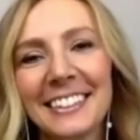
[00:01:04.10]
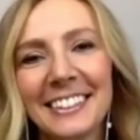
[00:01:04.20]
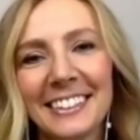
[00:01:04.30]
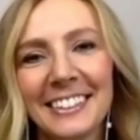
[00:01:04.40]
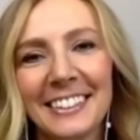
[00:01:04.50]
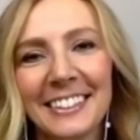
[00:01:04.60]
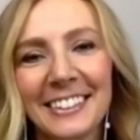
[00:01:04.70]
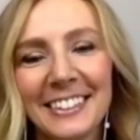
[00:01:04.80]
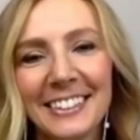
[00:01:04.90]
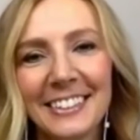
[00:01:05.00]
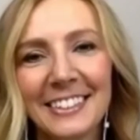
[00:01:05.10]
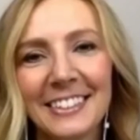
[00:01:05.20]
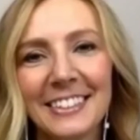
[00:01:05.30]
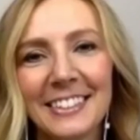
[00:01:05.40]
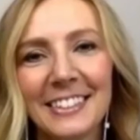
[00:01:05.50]

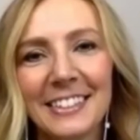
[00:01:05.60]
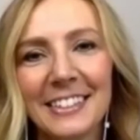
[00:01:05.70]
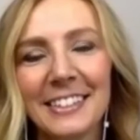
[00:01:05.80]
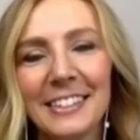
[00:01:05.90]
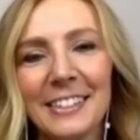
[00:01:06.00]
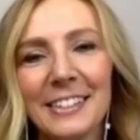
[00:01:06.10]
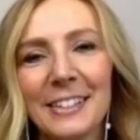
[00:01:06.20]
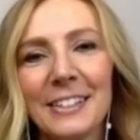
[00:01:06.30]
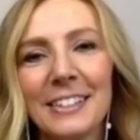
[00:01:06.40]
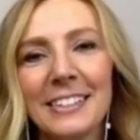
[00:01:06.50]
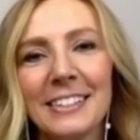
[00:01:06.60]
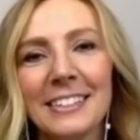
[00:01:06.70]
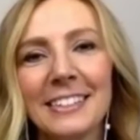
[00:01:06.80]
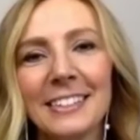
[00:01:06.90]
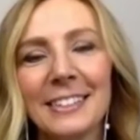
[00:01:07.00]

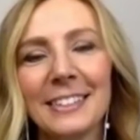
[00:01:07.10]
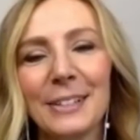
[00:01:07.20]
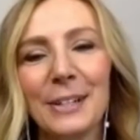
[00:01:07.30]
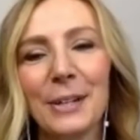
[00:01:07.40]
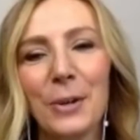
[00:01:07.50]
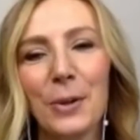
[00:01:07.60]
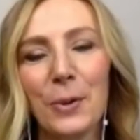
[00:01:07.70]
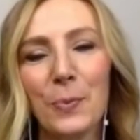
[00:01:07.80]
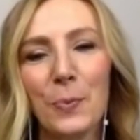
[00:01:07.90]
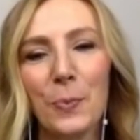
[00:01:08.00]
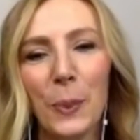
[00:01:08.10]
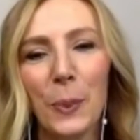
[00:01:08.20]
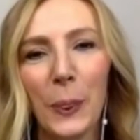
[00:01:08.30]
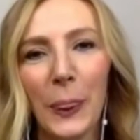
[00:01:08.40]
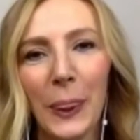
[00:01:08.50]

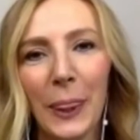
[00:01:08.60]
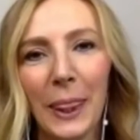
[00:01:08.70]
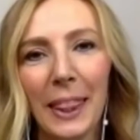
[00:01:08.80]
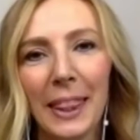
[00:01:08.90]
(not speaking)